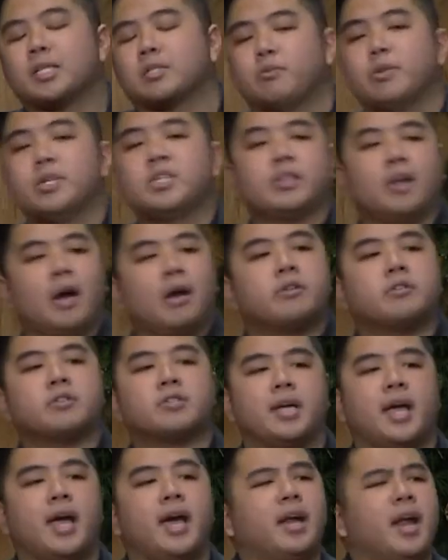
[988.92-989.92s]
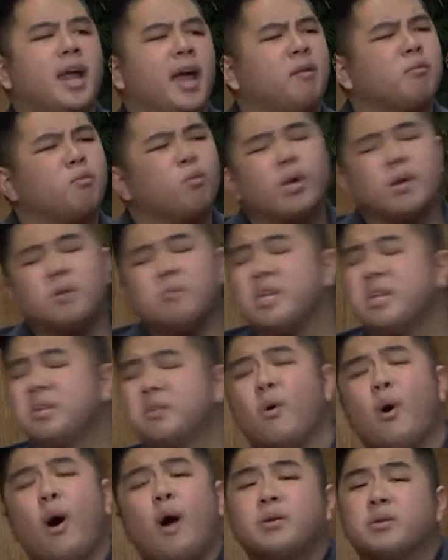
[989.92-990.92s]
we should understand. And when we
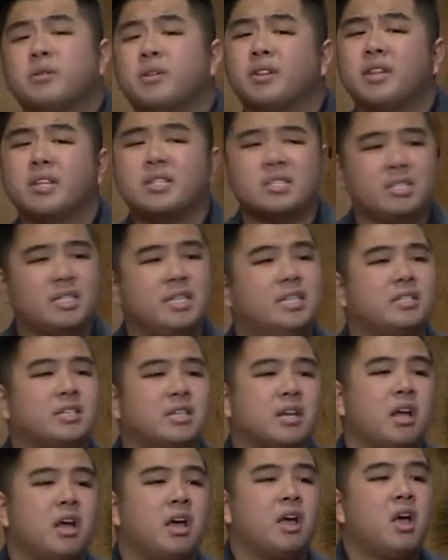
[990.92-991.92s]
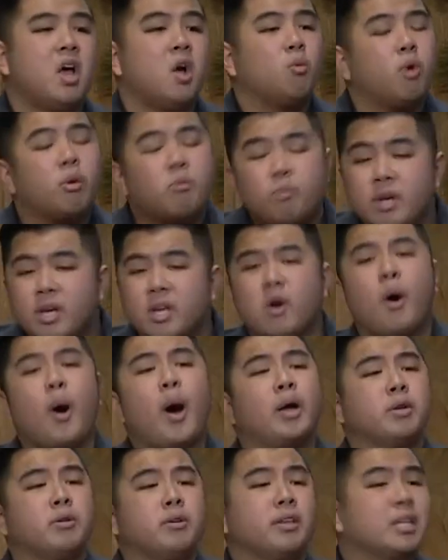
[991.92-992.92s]
go out during this season, when we go
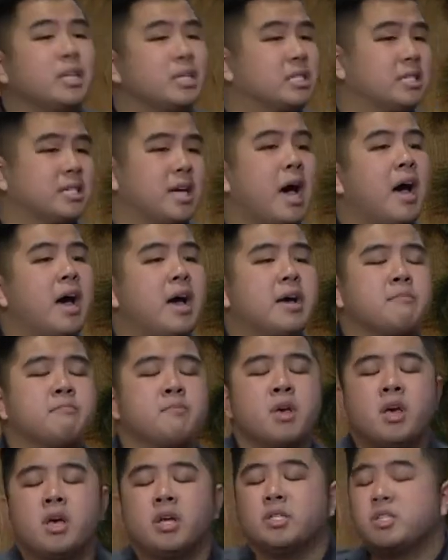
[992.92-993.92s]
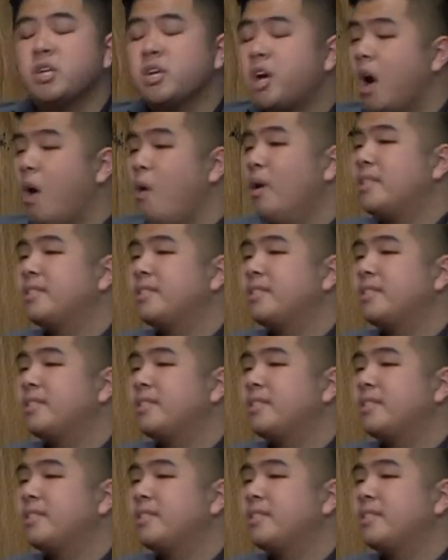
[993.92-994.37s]
out during this time, to go and